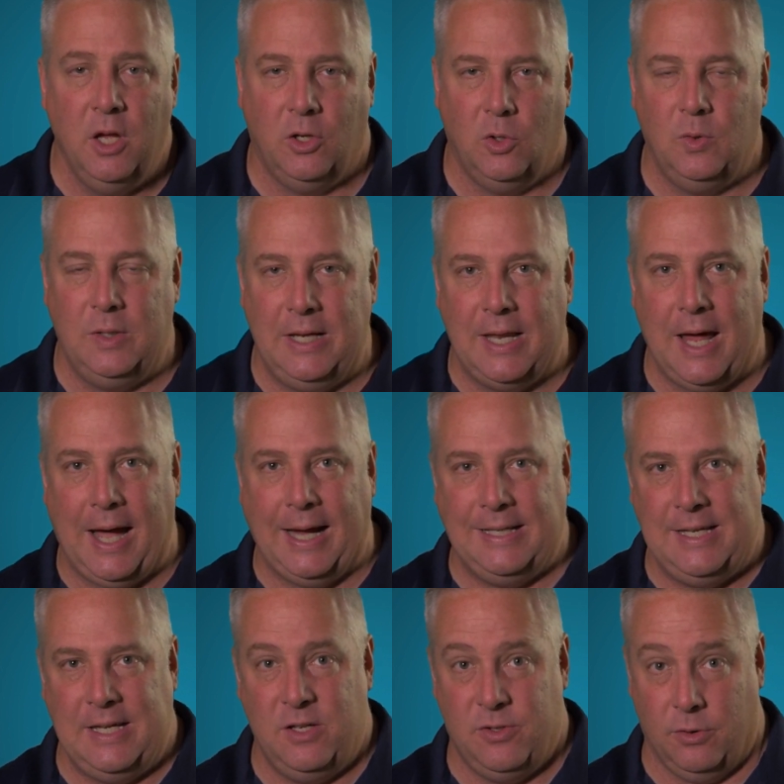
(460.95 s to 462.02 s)
You need
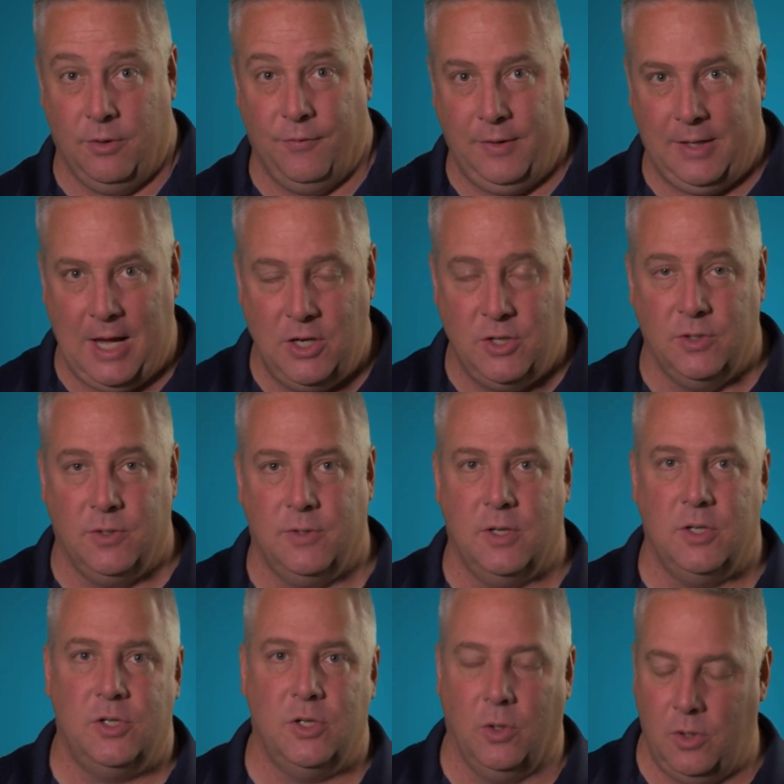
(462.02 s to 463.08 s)
IT certifications
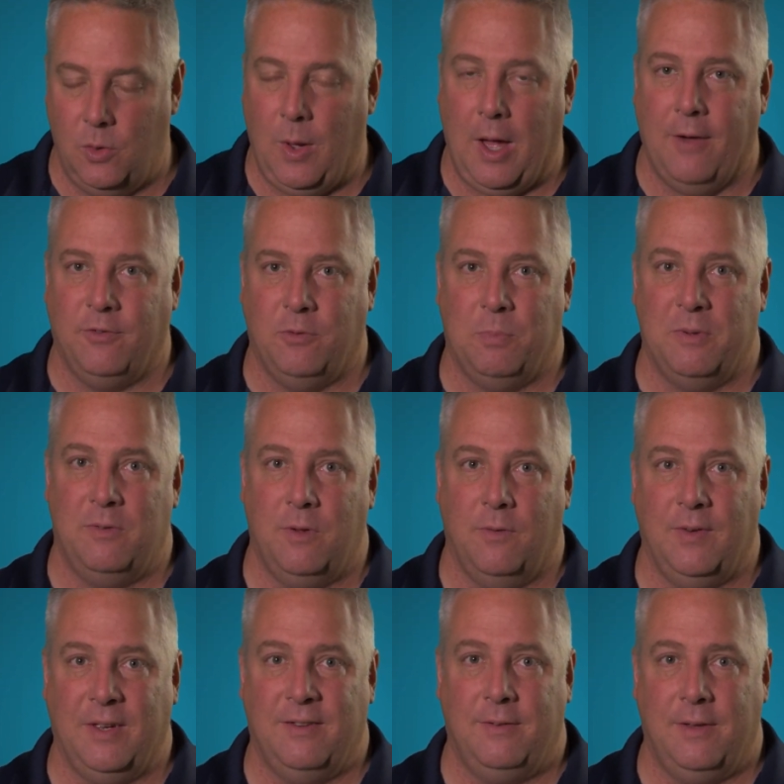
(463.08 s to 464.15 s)
that show you have
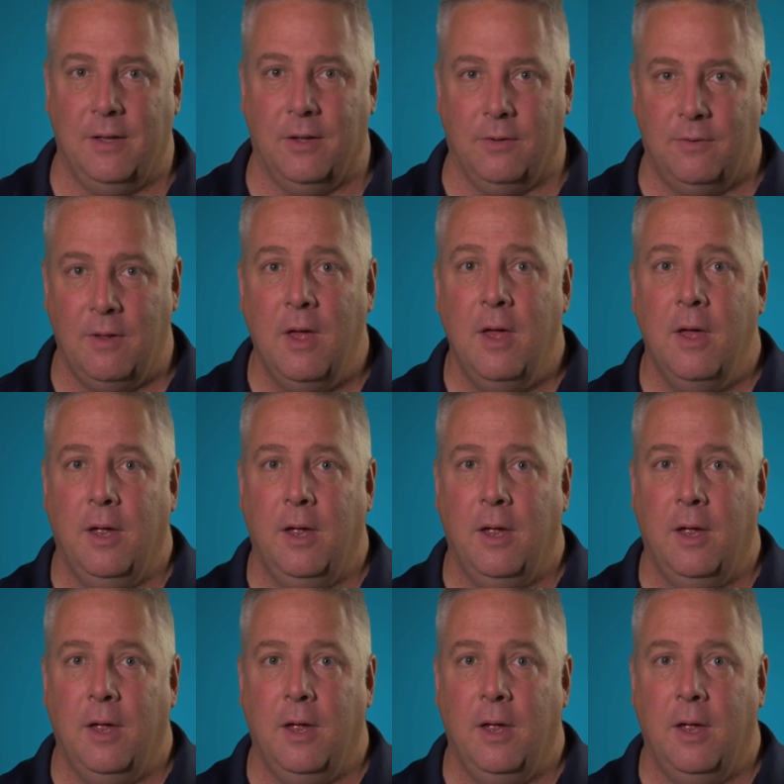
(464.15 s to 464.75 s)
specific skills